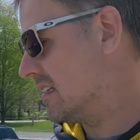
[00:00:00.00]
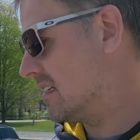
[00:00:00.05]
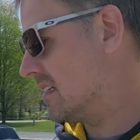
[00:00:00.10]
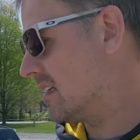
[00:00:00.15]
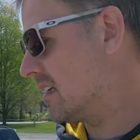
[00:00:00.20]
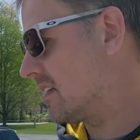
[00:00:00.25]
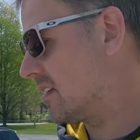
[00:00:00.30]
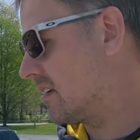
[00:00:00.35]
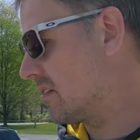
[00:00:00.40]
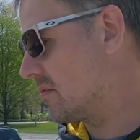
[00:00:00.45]

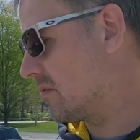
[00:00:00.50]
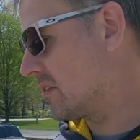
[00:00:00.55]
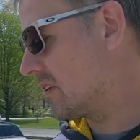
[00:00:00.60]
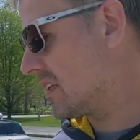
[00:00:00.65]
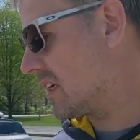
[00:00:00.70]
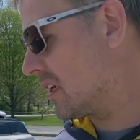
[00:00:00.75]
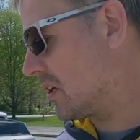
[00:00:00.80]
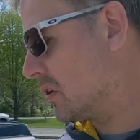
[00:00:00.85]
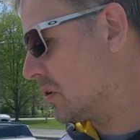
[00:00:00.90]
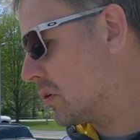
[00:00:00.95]
Another
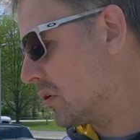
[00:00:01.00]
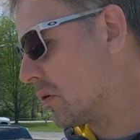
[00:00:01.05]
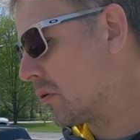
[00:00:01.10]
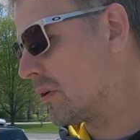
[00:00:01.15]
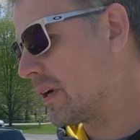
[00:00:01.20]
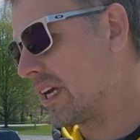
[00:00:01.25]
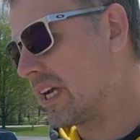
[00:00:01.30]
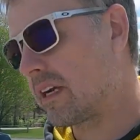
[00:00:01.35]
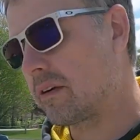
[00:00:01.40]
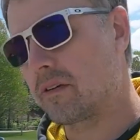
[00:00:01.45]
really cool
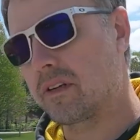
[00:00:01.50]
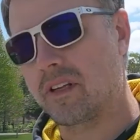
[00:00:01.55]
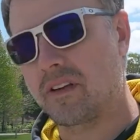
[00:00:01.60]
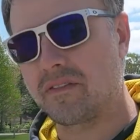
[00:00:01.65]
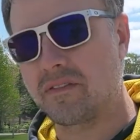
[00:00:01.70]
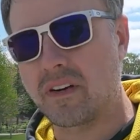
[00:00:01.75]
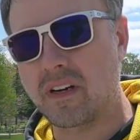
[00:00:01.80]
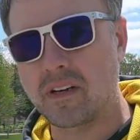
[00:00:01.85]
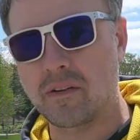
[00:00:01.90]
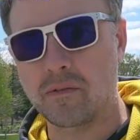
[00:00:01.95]
week, really
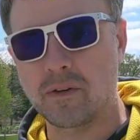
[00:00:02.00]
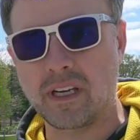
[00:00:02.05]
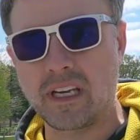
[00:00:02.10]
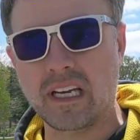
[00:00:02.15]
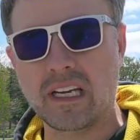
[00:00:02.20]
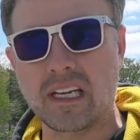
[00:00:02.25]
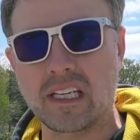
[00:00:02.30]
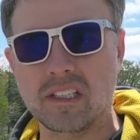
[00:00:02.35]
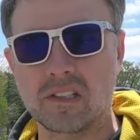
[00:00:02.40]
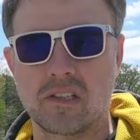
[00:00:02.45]
fun
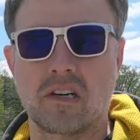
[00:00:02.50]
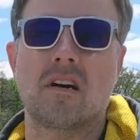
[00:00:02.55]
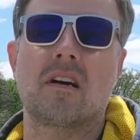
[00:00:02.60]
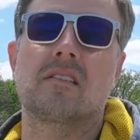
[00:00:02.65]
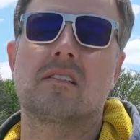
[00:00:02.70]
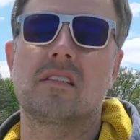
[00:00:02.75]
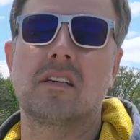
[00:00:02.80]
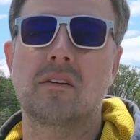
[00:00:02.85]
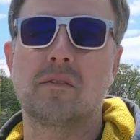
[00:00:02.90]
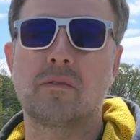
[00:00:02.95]
week,
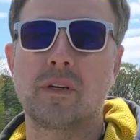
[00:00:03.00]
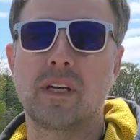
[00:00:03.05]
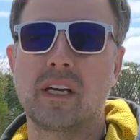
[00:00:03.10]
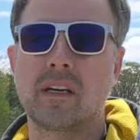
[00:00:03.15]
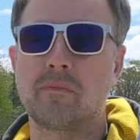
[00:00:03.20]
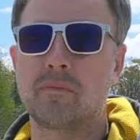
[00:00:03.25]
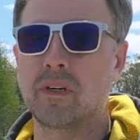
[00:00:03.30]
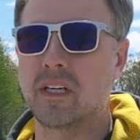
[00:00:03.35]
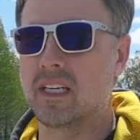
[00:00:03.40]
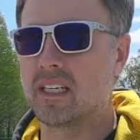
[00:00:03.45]
exhausting week,
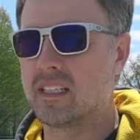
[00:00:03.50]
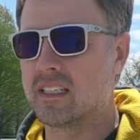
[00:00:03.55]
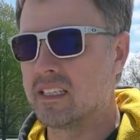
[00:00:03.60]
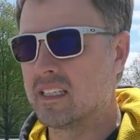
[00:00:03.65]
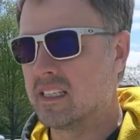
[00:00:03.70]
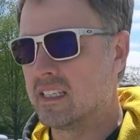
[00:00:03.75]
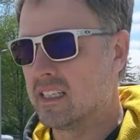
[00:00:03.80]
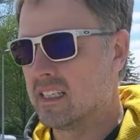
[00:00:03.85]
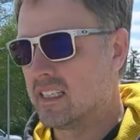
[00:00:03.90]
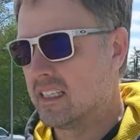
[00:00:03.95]
but
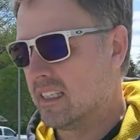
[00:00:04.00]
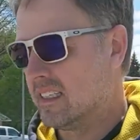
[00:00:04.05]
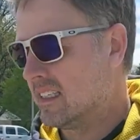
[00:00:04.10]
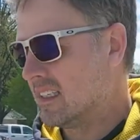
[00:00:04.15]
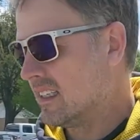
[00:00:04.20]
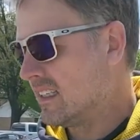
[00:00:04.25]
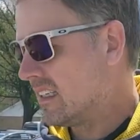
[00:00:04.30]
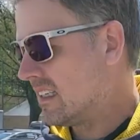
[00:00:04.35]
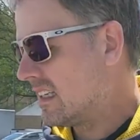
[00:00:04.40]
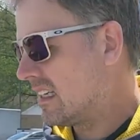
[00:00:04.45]

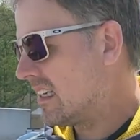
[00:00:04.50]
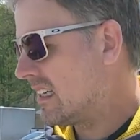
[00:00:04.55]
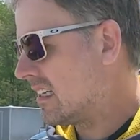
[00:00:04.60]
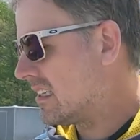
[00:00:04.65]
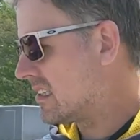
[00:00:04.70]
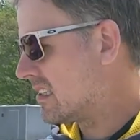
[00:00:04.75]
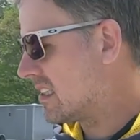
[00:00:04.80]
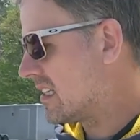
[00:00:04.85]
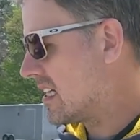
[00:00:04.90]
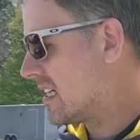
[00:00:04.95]
it
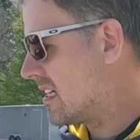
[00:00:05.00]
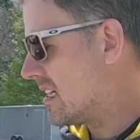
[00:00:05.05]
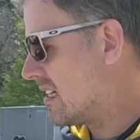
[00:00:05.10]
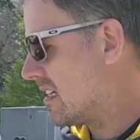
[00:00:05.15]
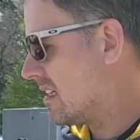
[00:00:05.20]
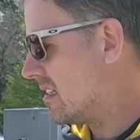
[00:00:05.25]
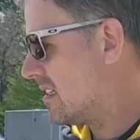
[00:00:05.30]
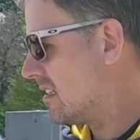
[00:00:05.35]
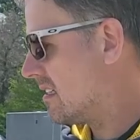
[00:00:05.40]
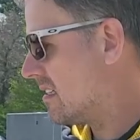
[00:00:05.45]
is
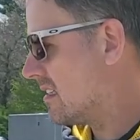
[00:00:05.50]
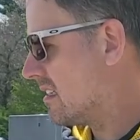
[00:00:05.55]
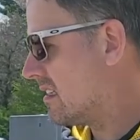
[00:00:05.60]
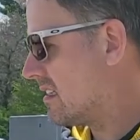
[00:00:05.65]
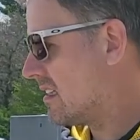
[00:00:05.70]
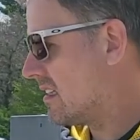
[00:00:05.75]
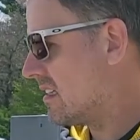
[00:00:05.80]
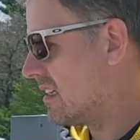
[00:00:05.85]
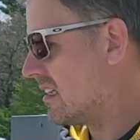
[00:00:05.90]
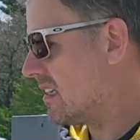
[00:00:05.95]

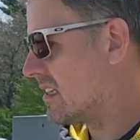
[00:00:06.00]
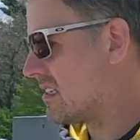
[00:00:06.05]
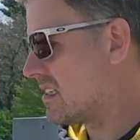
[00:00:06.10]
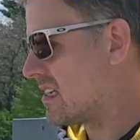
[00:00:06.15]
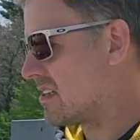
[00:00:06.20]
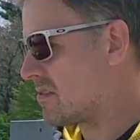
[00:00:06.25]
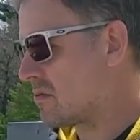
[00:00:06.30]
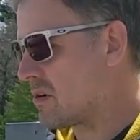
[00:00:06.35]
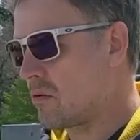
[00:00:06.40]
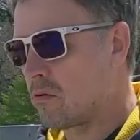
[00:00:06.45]

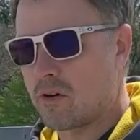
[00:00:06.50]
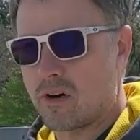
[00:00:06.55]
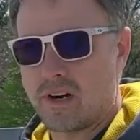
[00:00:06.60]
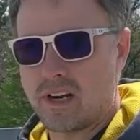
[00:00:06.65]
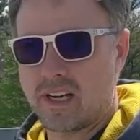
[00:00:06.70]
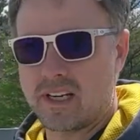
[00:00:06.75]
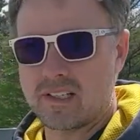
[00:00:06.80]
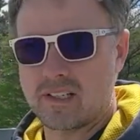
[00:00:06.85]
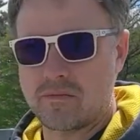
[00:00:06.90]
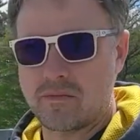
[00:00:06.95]
as
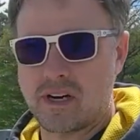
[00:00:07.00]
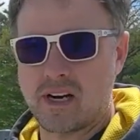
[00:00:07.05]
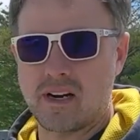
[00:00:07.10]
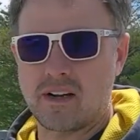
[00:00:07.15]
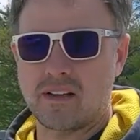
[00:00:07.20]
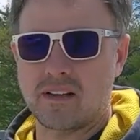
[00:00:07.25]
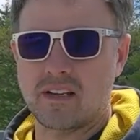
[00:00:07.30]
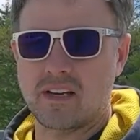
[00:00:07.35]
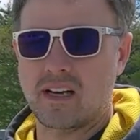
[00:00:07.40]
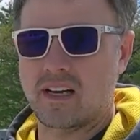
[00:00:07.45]
rewarding as a
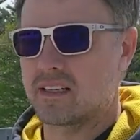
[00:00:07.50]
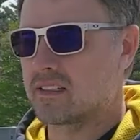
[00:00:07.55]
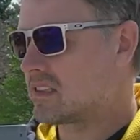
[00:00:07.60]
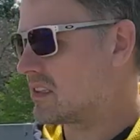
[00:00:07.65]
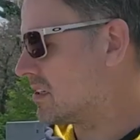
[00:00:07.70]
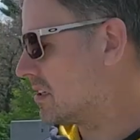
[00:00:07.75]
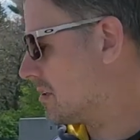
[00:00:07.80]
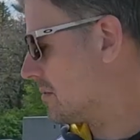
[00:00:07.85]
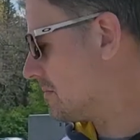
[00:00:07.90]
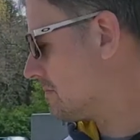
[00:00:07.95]
marathon.
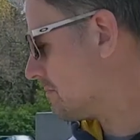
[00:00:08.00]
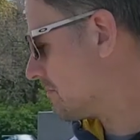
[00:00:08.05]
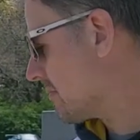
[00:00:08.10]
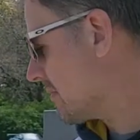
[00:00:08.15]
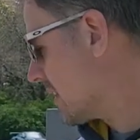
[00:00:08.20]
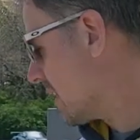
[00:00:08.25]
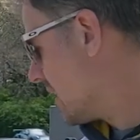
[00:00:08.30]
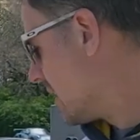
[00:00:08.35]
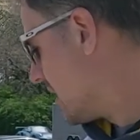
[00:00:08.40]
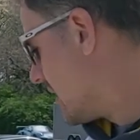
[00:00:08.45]

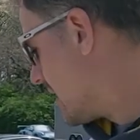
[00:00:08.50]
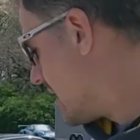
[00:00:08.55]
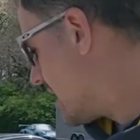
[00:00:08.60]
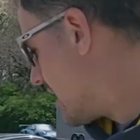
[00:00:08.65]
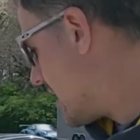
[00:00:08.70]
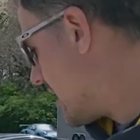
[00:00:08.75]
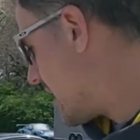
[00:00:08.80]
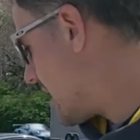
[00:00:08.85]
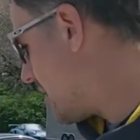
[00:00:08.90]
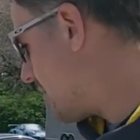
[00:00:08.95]

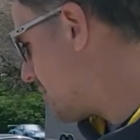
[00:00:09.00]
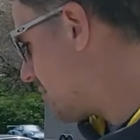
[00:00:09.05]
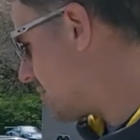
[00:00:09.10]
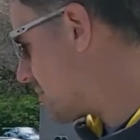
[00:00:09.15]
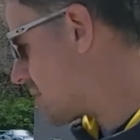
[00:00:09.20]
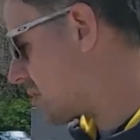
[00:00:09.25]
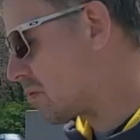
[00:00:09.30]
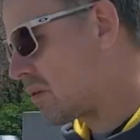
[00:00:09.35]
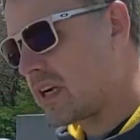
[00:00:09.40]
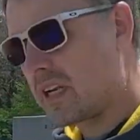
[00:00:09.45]
So
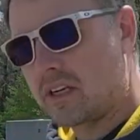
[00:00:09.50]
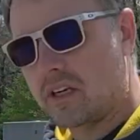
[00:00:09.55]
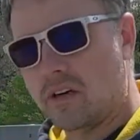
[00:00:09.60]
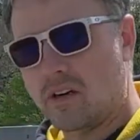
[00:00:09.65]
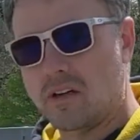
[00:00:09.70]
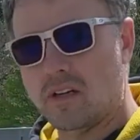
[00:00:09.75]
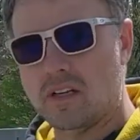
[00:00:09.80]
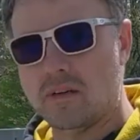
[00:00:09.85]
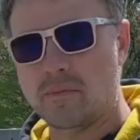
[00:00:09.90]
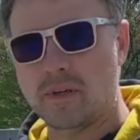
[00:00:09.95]
just wanted to go
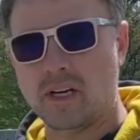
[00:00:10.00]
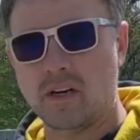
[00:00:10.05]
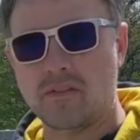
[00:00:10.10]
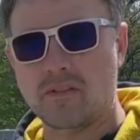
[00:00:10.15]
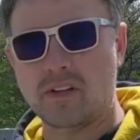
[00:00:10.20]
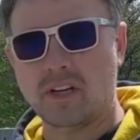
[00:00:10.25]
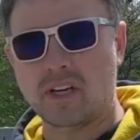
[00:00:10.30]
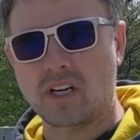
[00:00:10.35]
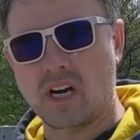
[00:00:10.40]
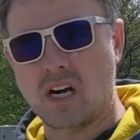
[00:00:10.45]
a little bit
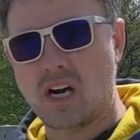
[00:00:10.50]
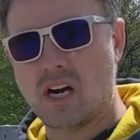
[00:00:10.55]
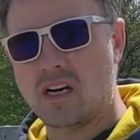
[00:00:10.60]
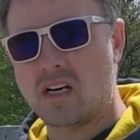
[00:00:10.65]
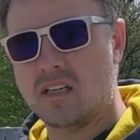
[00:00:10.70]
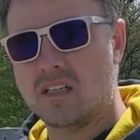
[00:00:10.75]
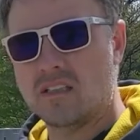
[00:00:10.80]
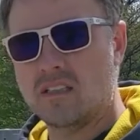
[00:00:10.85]
over the car.